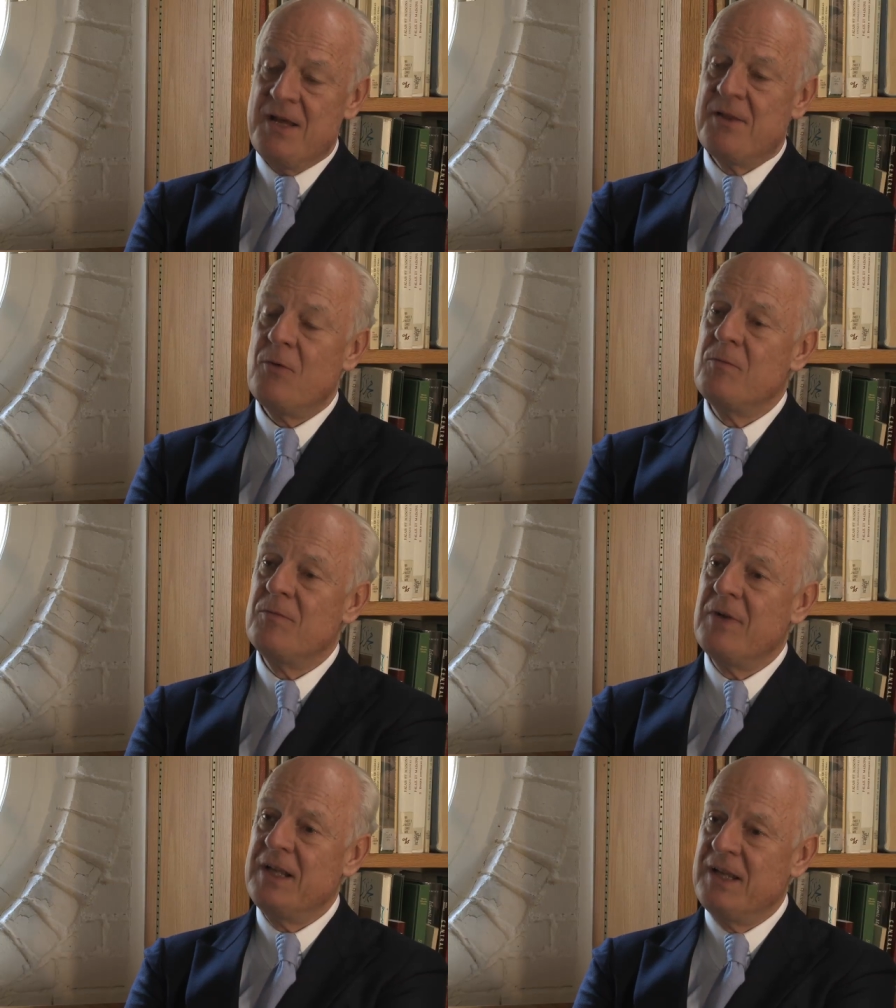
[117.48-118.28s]
So
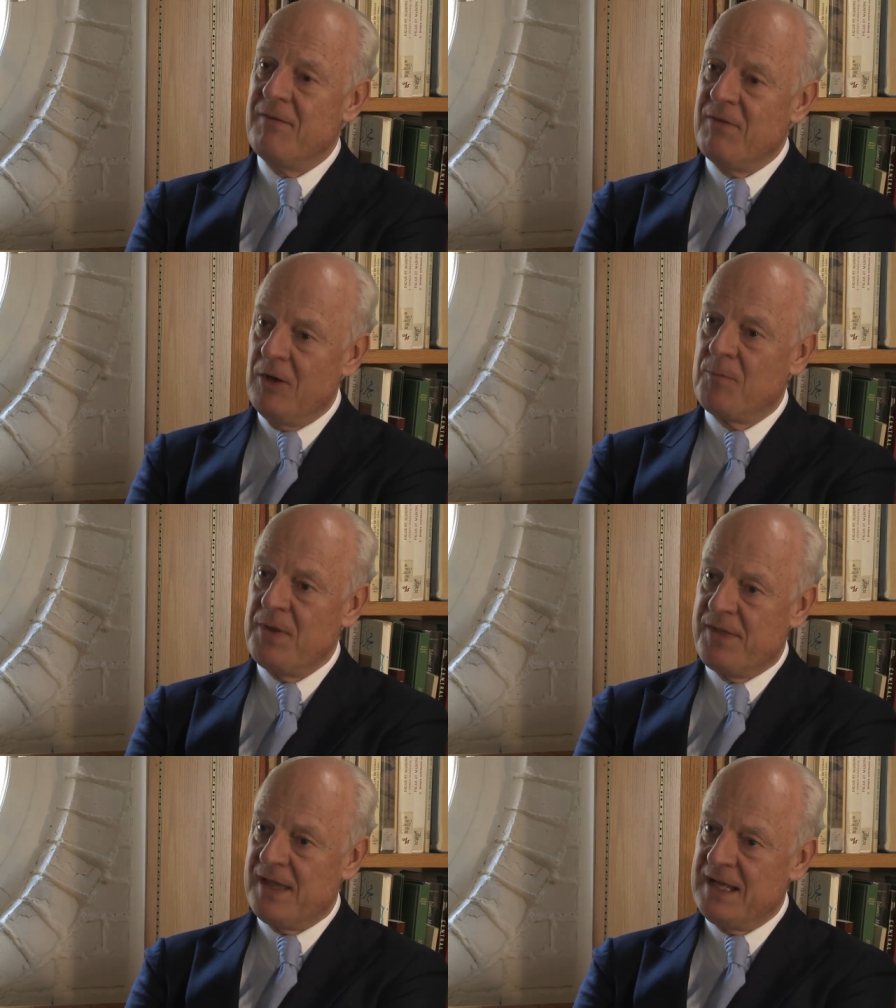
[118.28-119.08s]
in
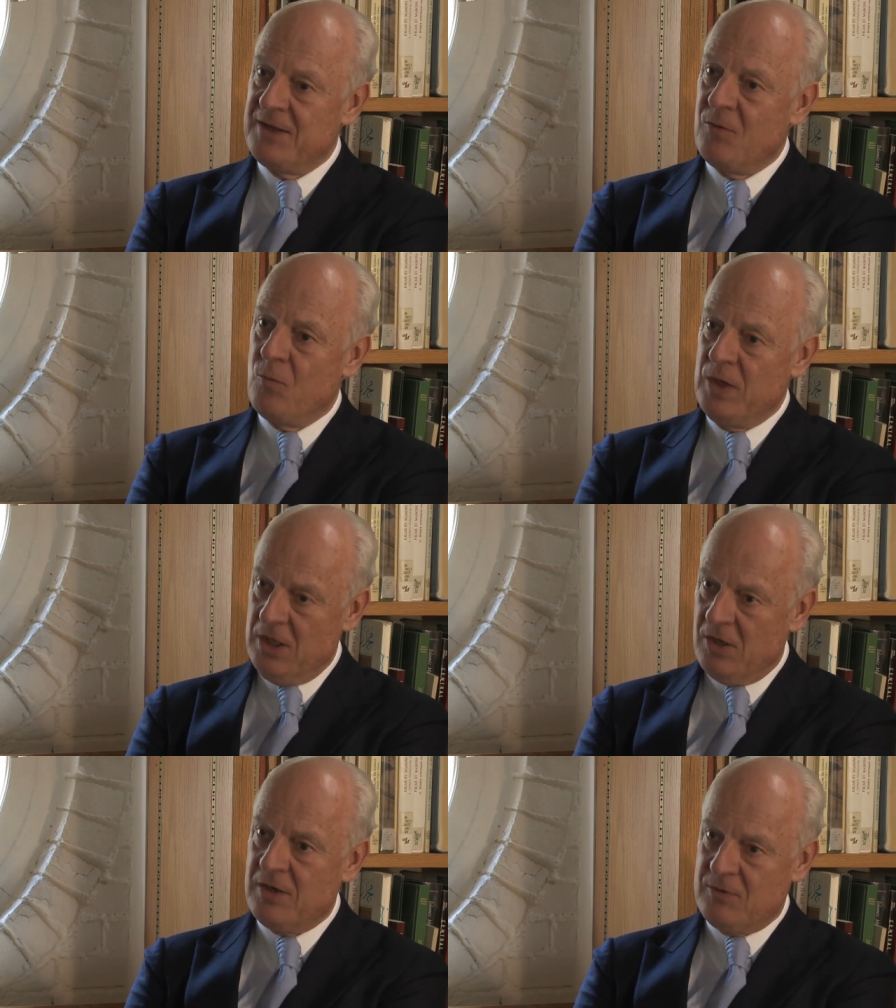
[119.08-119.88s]
development side, we
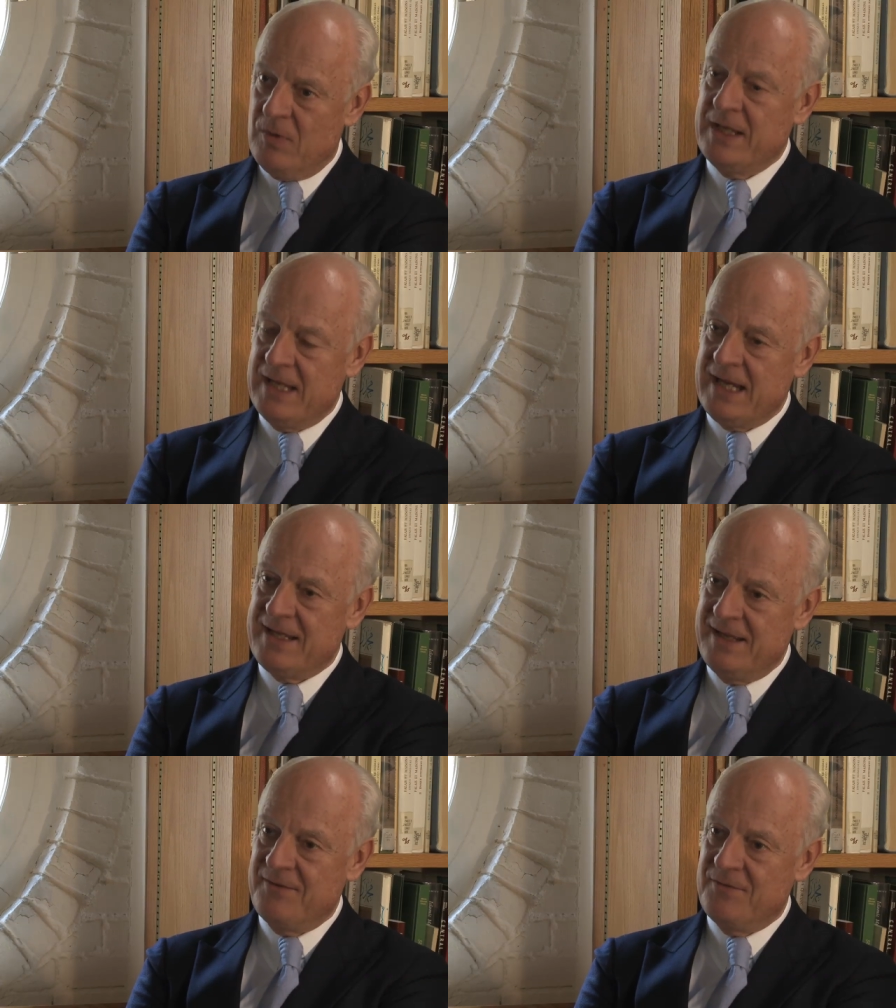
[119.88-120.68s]
are quite
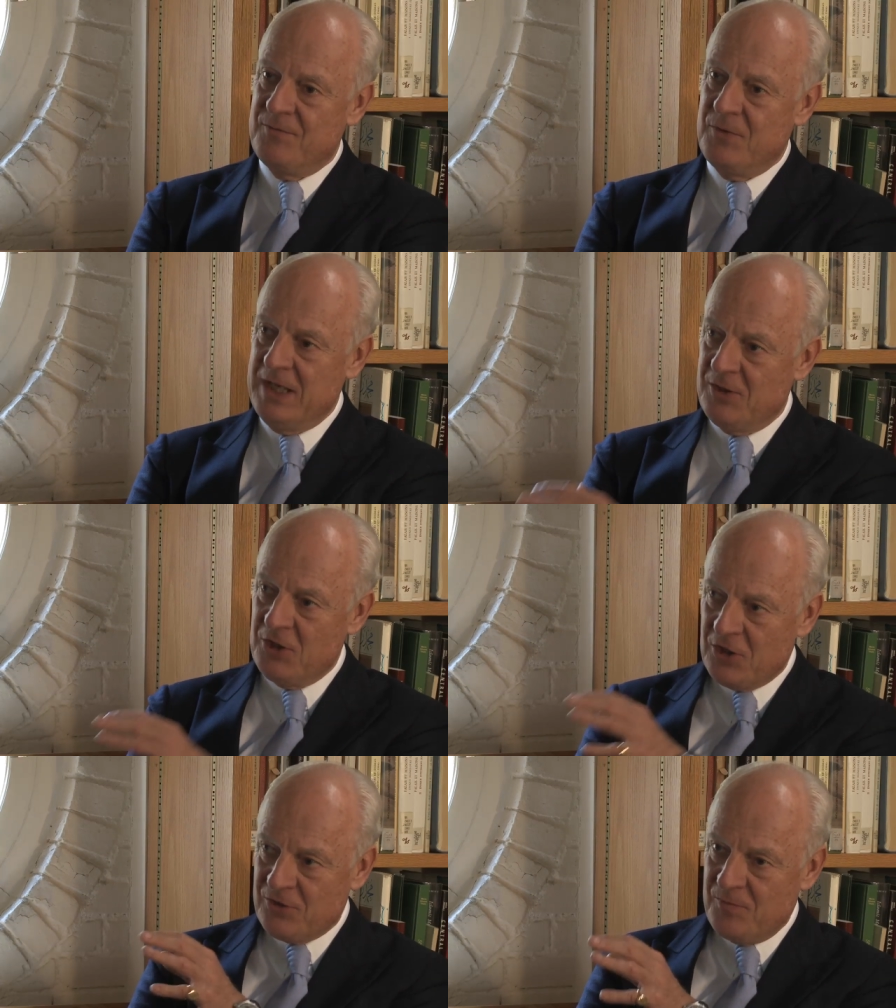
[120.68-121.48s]
active. We are
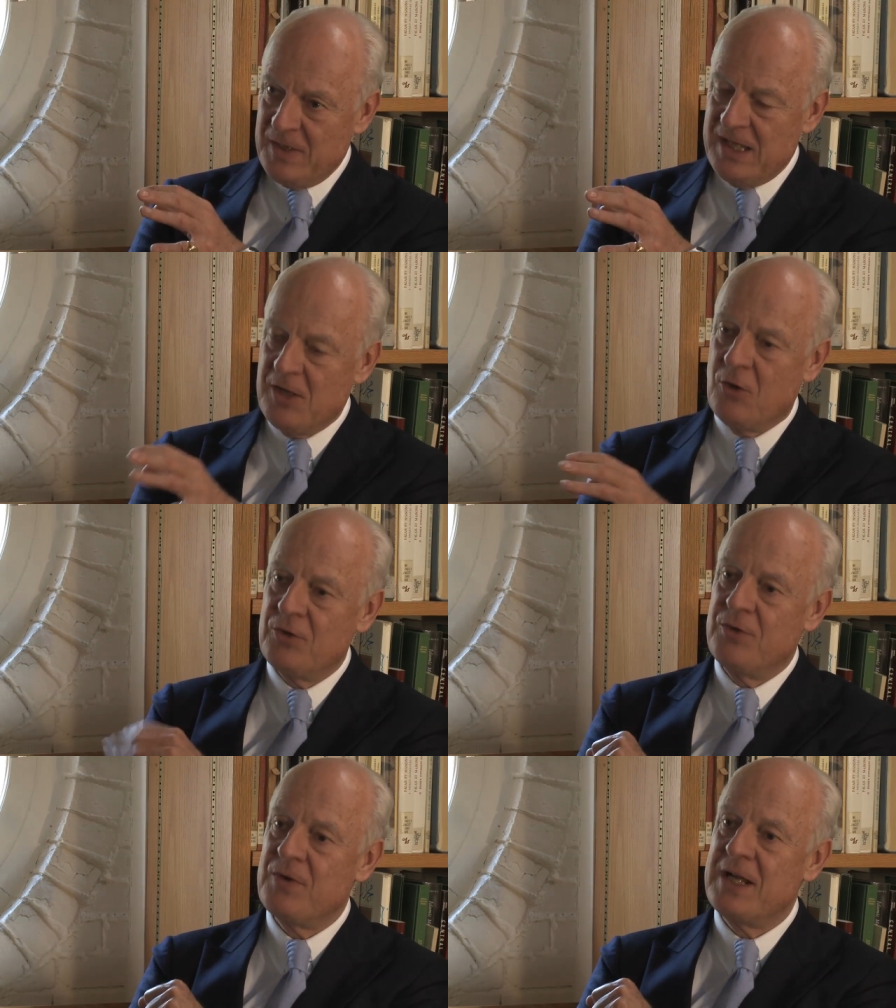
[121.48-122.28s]
not being
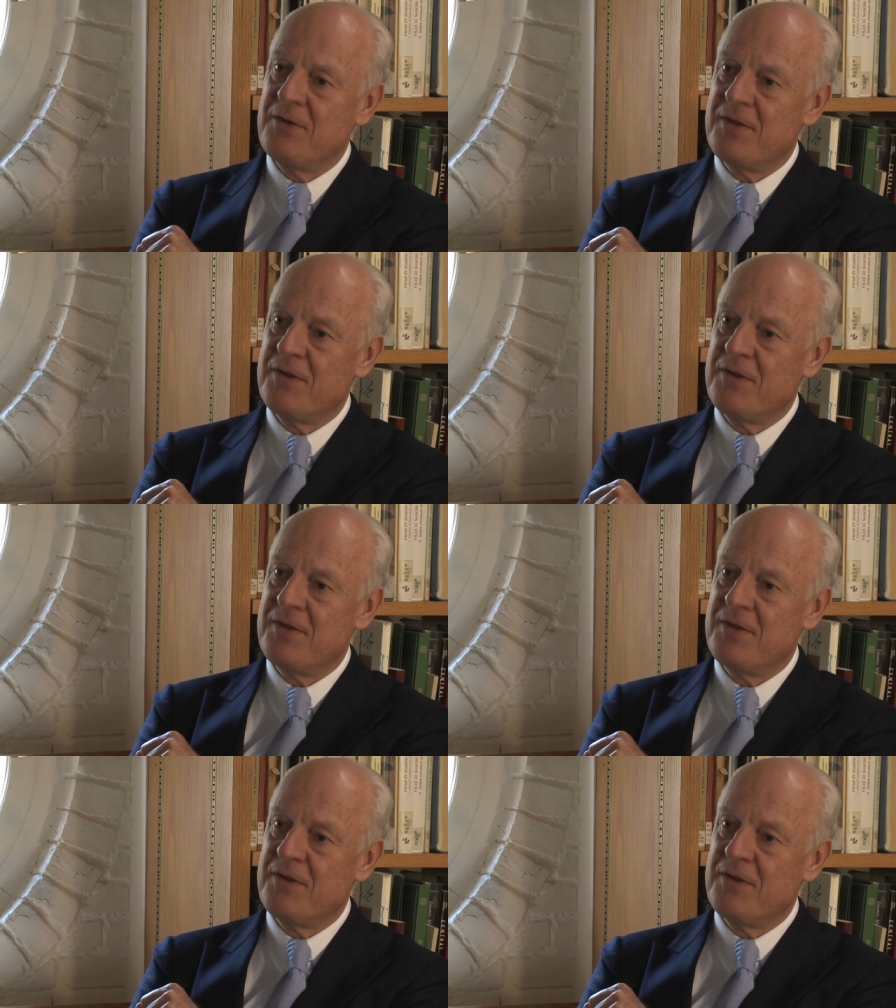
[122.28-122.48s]
on the radar